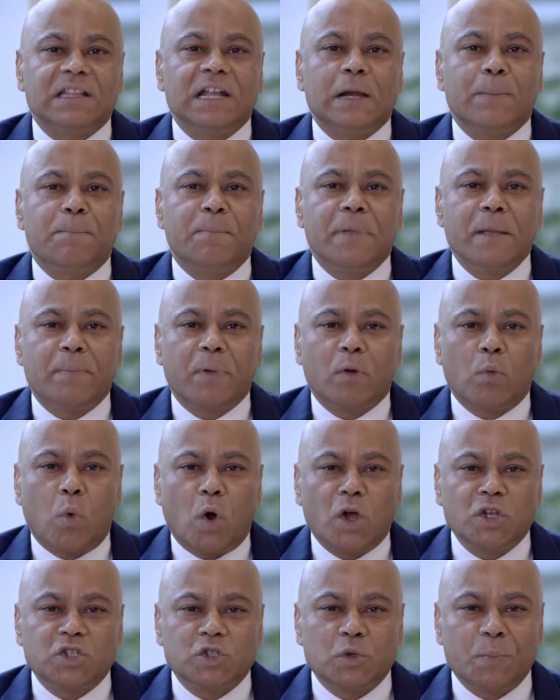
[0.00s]
that people
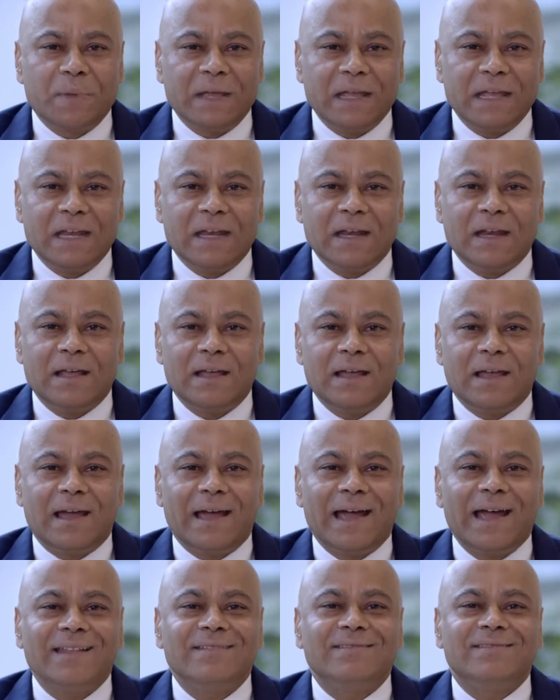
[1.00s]
want to be in.
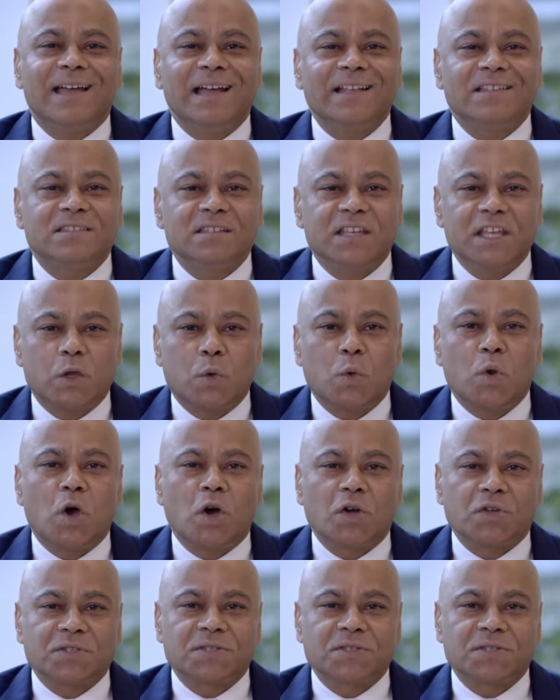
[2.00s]
And that's Equinox.